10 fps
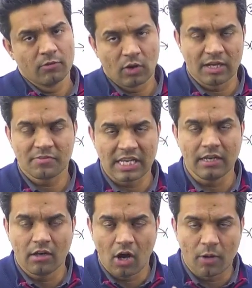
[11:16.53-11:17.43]
What I'm
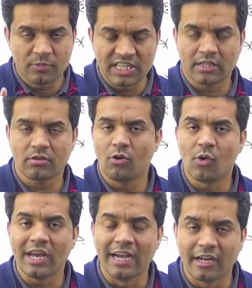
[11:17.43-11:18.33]
saying?
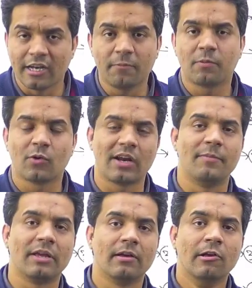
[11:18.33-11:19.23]
Object-oriented
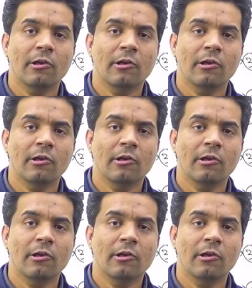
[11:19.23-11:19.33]
programming.